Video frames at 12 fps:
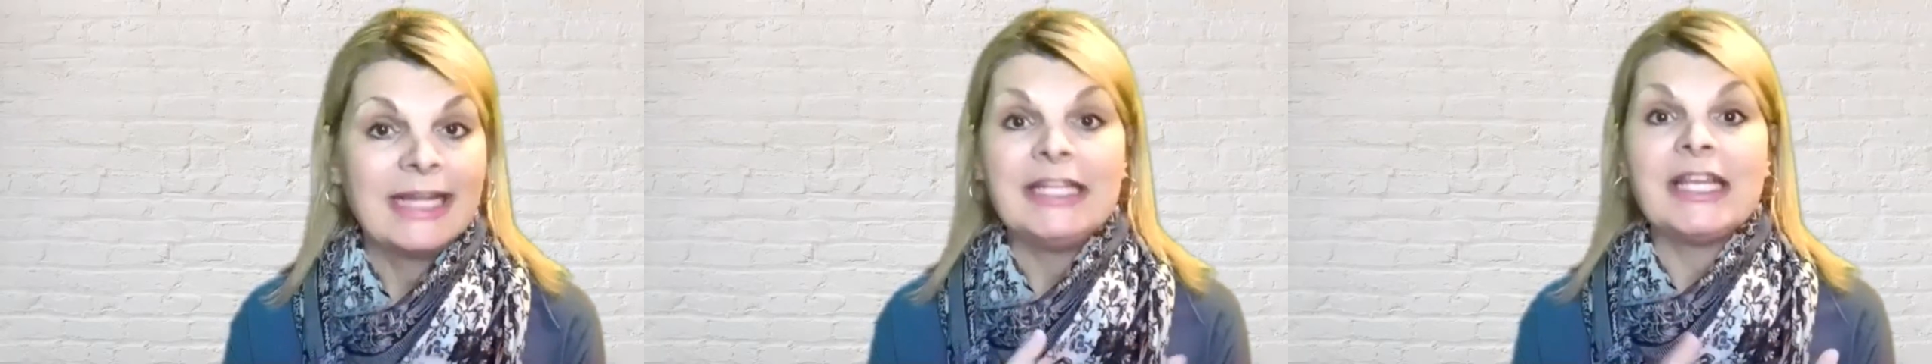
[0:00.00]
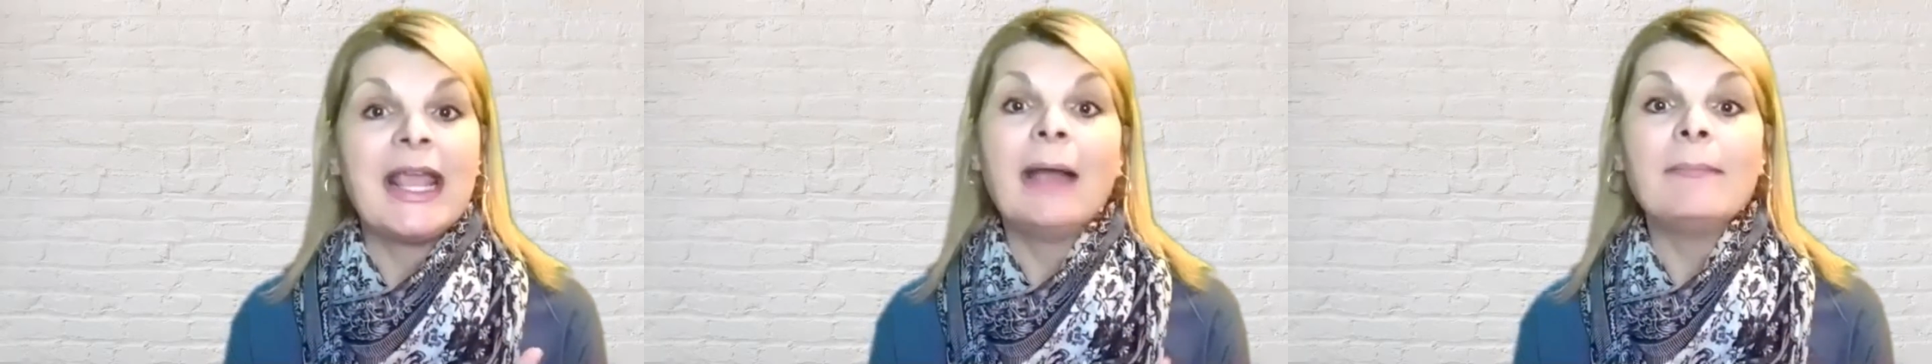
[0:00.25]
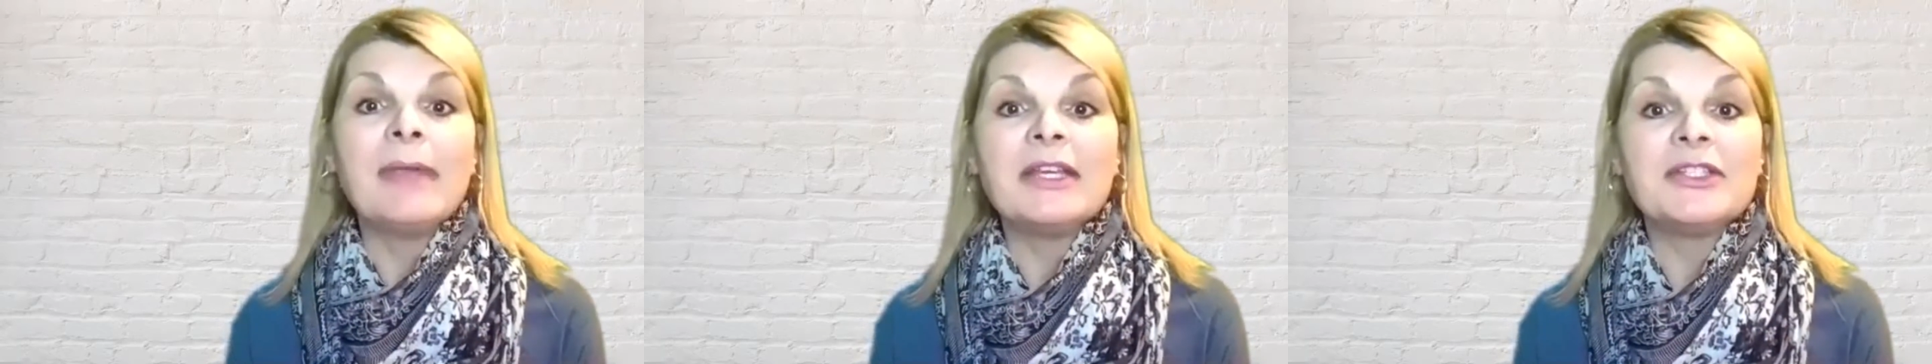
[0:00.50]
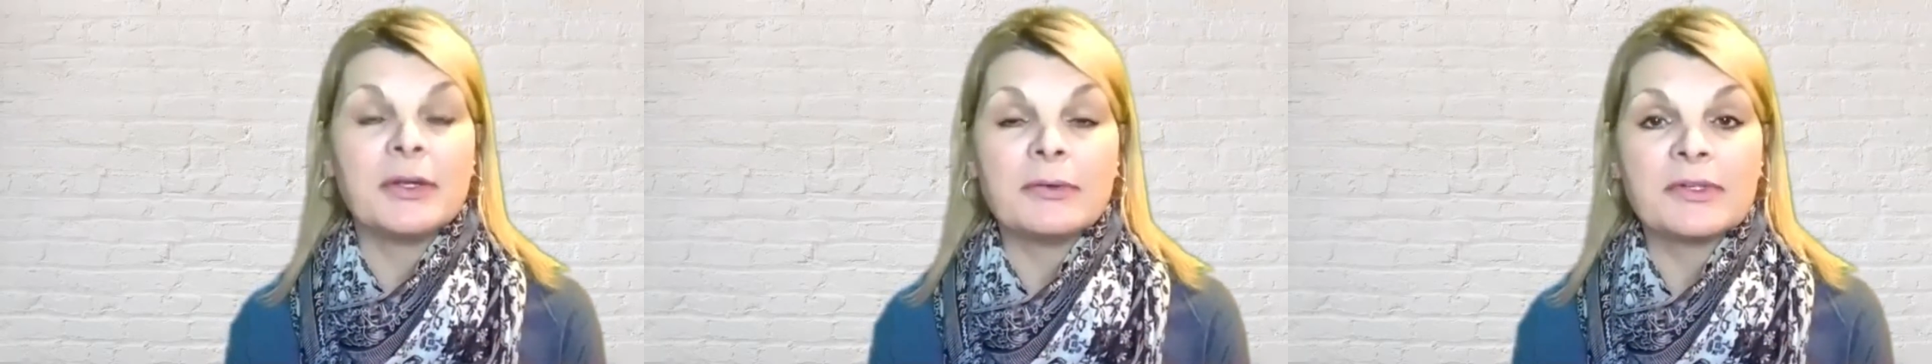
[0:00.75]
You can't
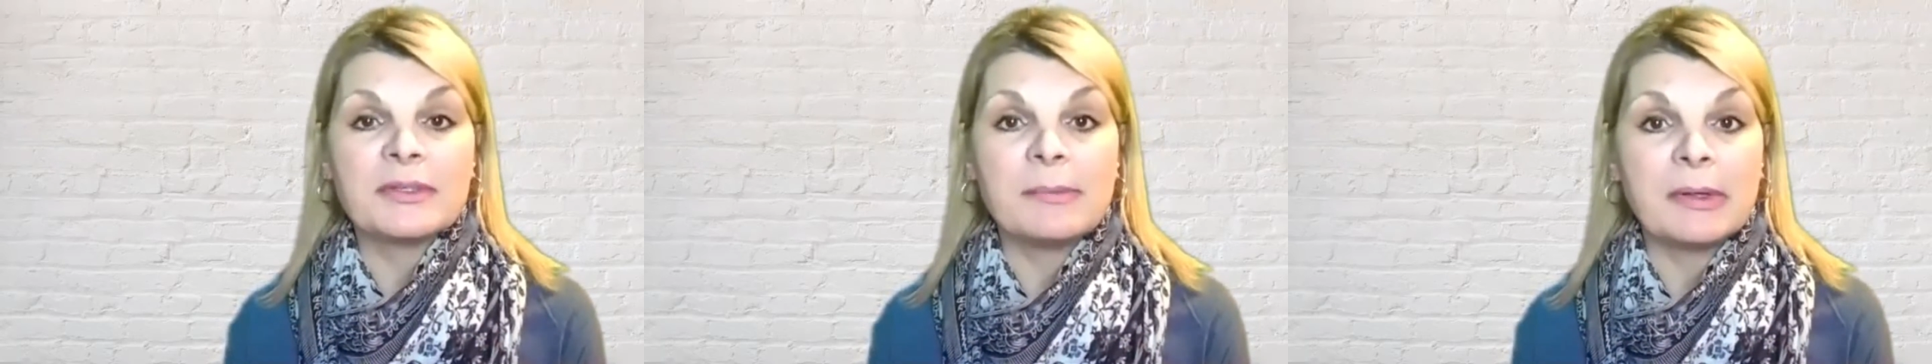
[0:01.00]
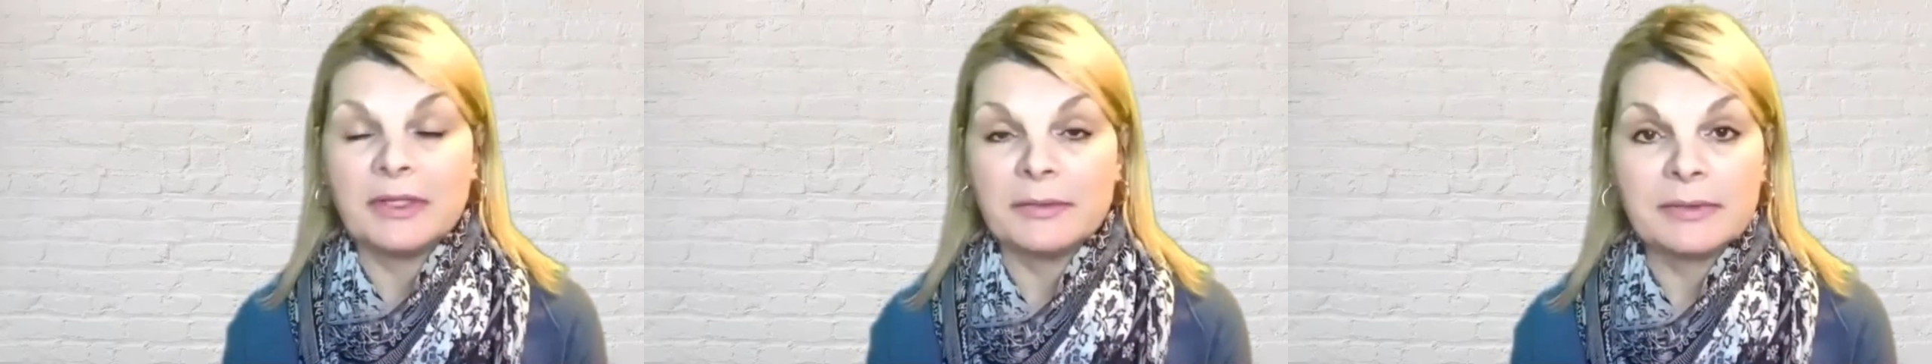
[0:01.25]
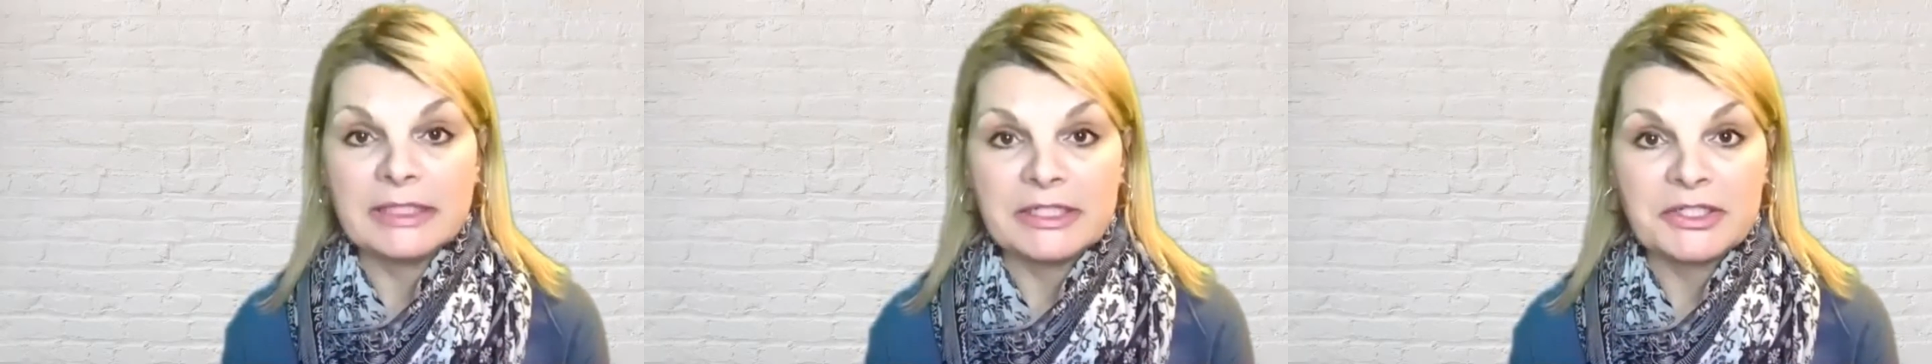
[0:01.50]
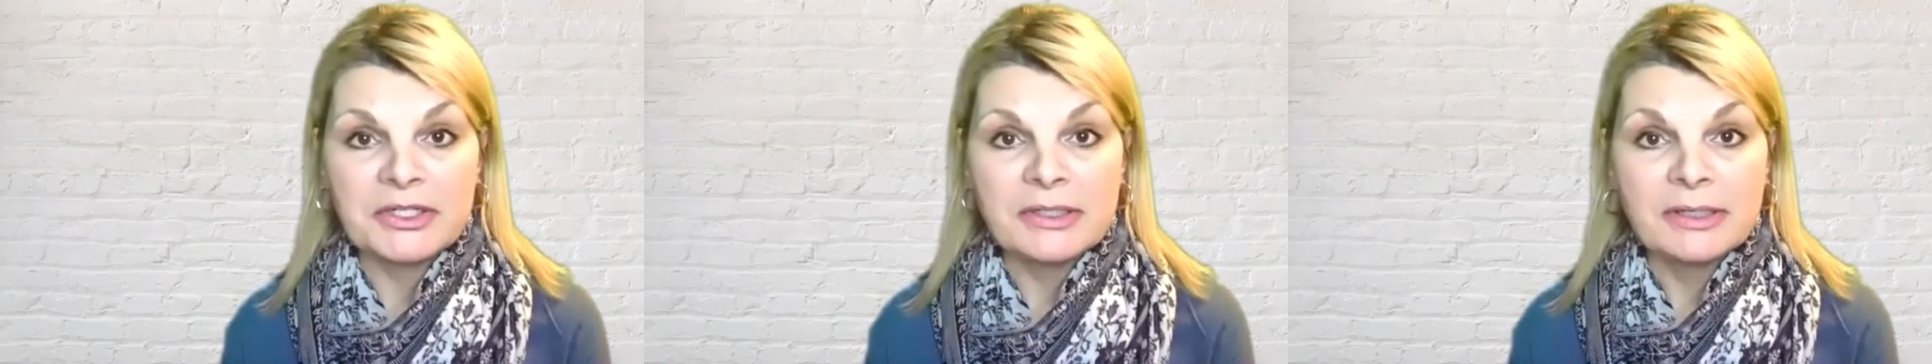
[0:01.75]
make jokes about their
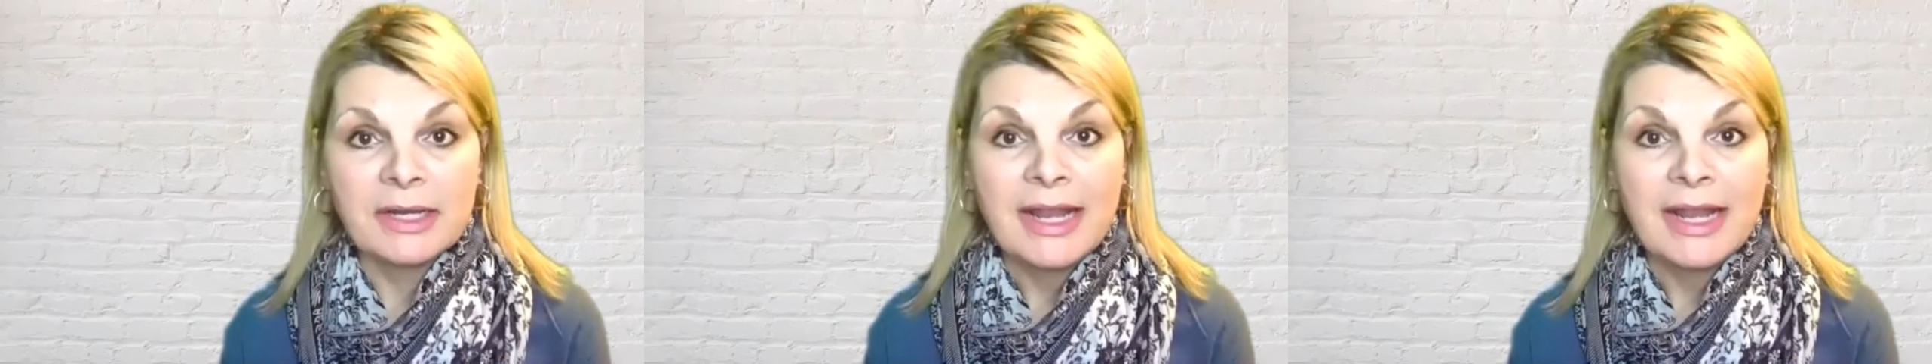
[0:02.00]
religion,